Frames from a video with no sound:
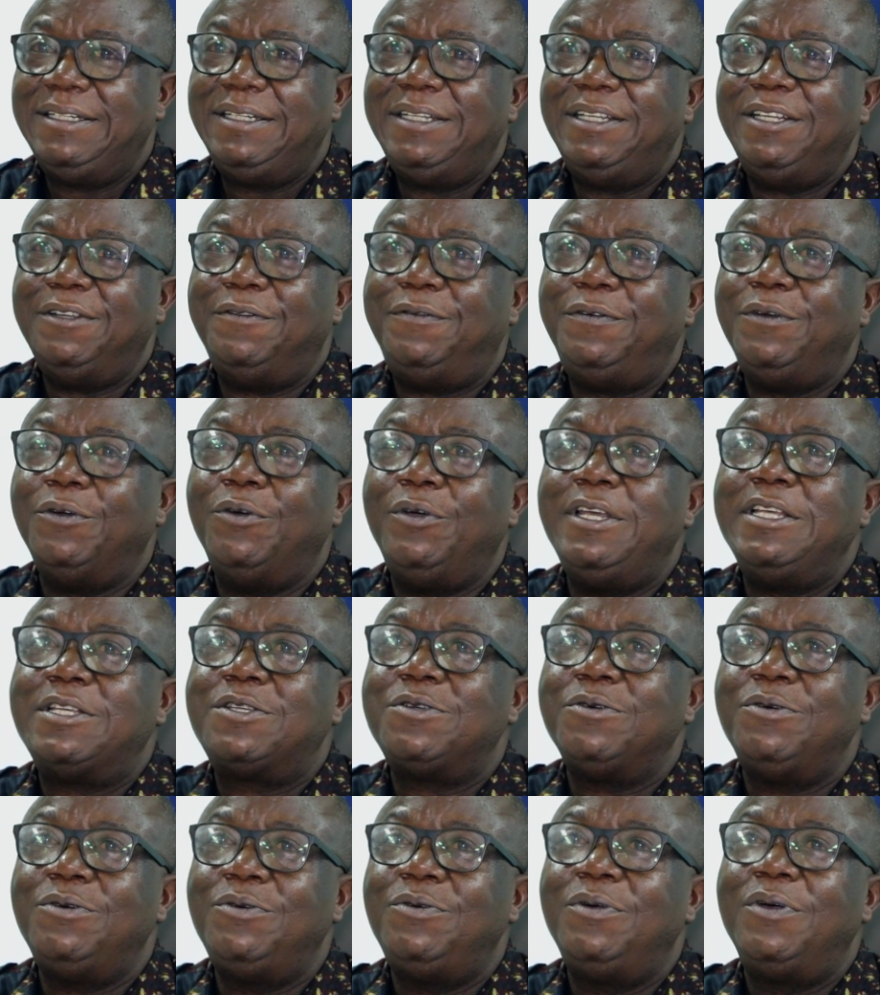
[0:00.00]
if you
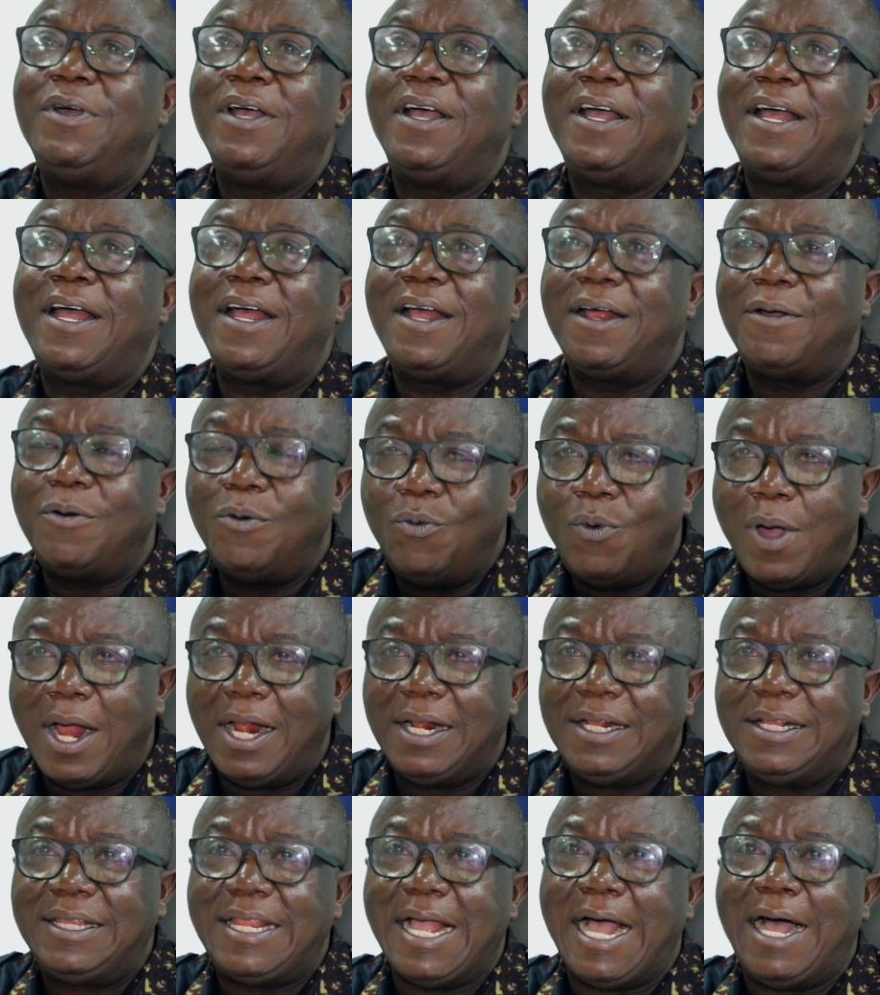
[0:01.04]
issue
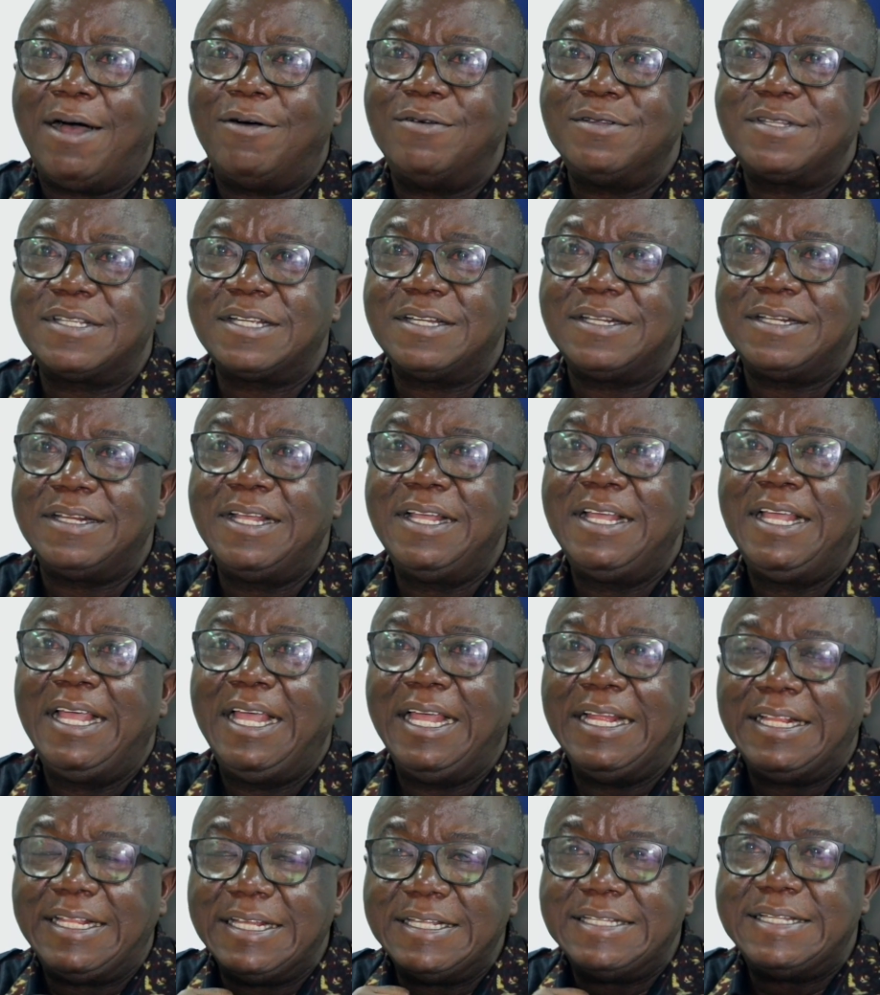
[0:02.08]
1,000,
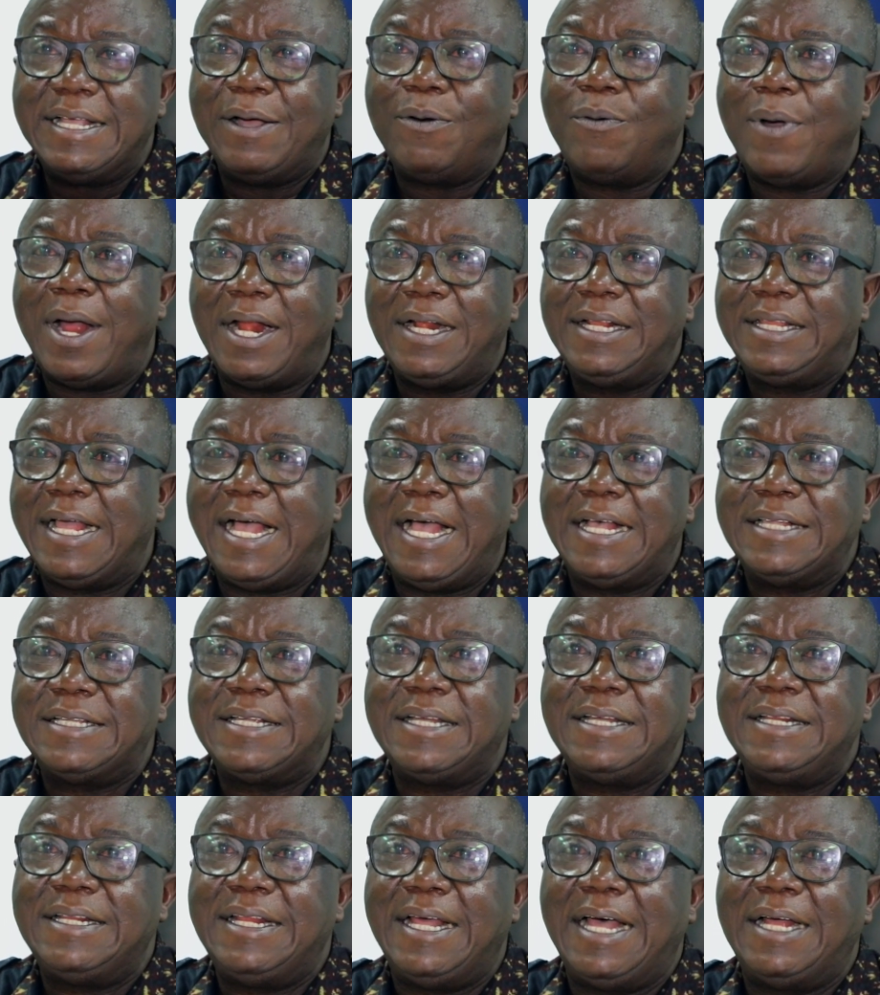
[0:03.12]
it is the
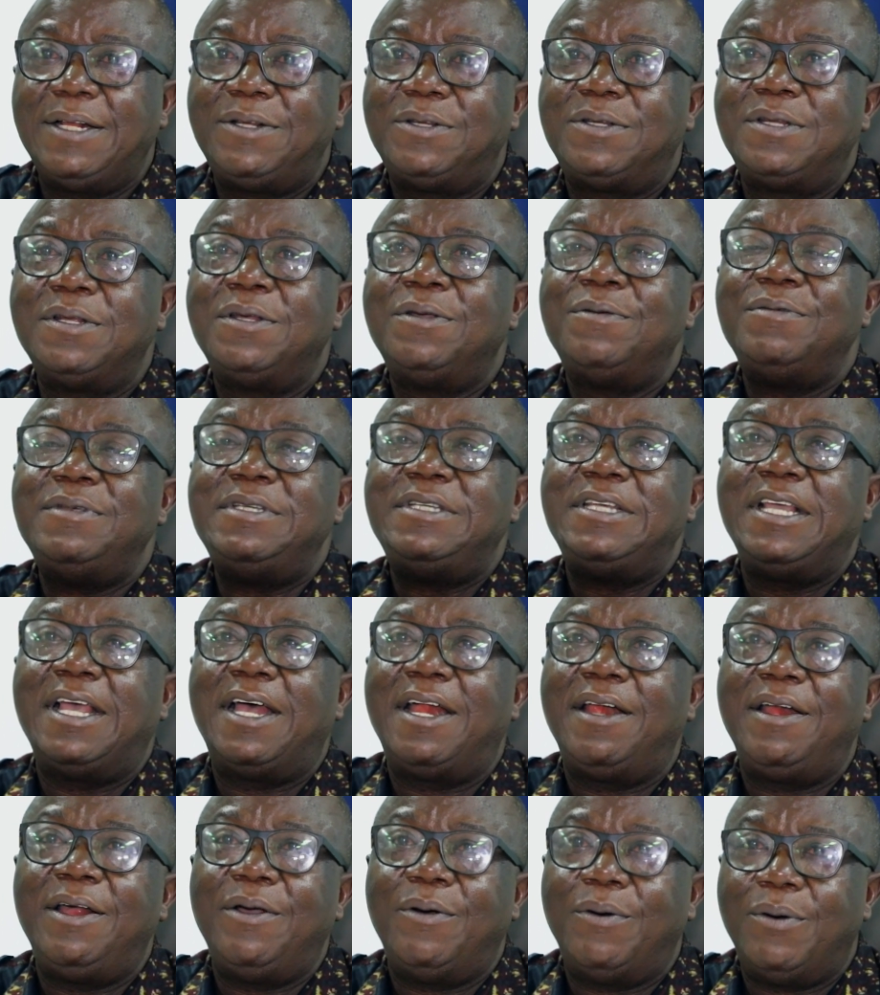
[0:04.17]
1,000 that
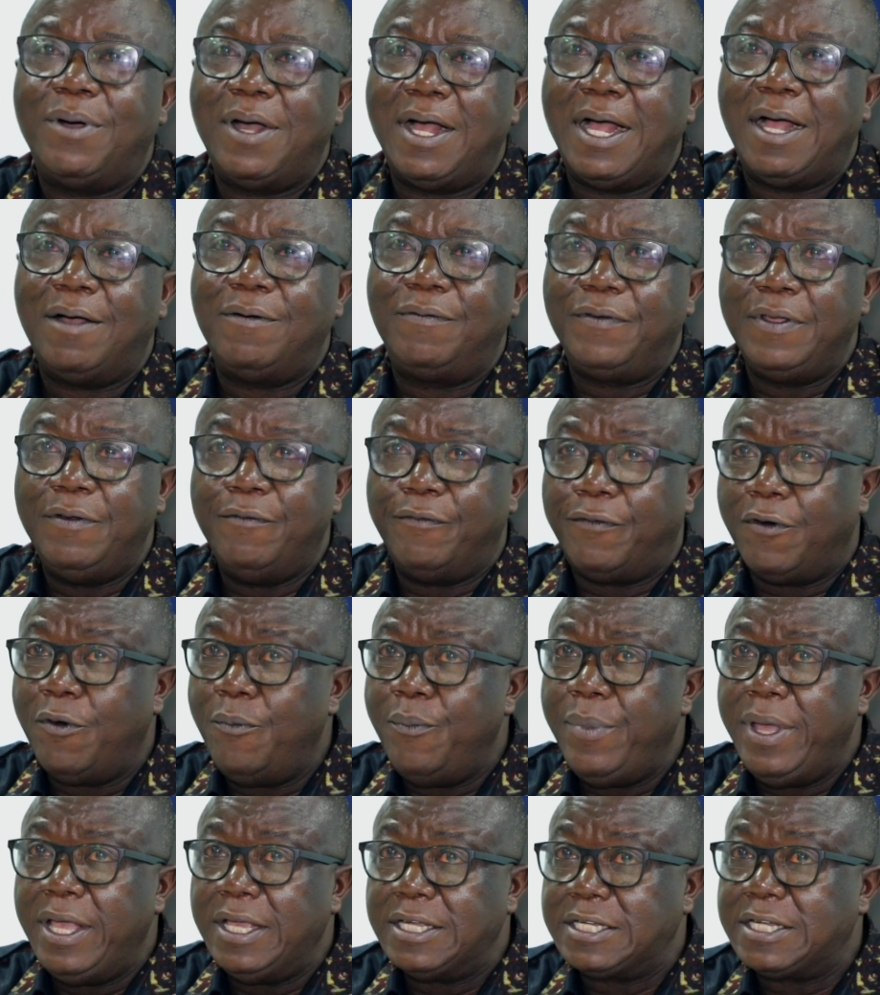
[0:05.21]
GRA will have
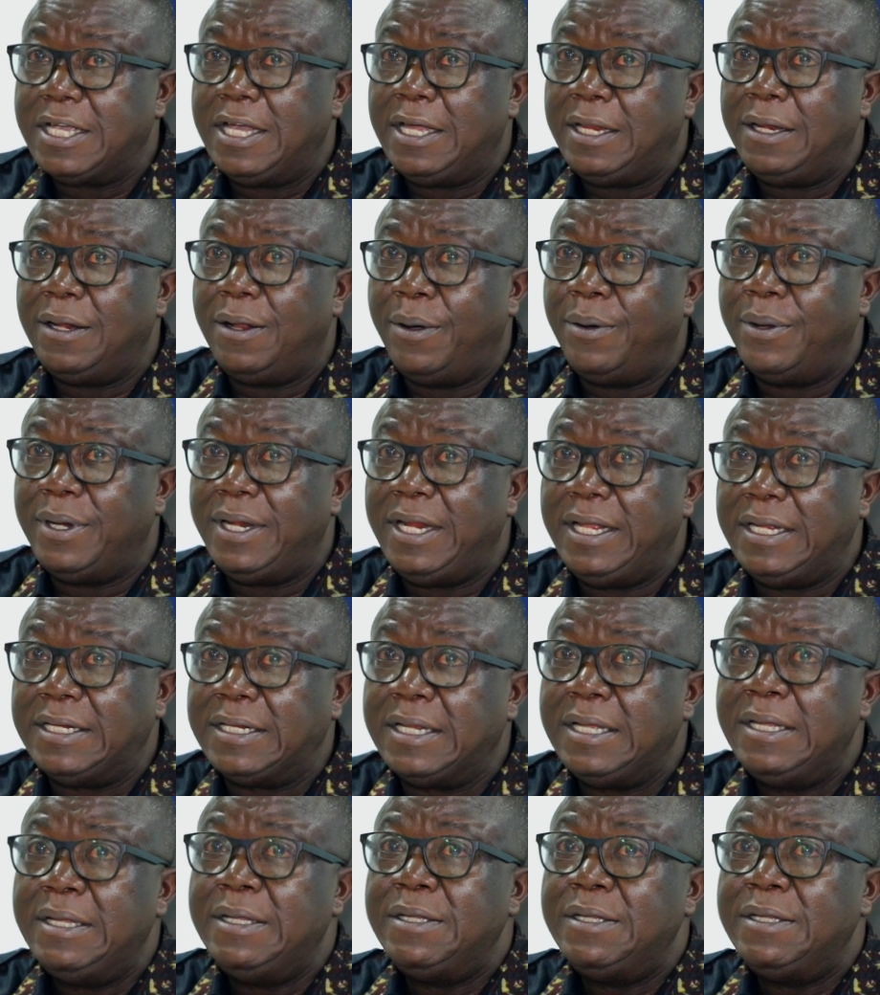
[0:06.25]
information on it.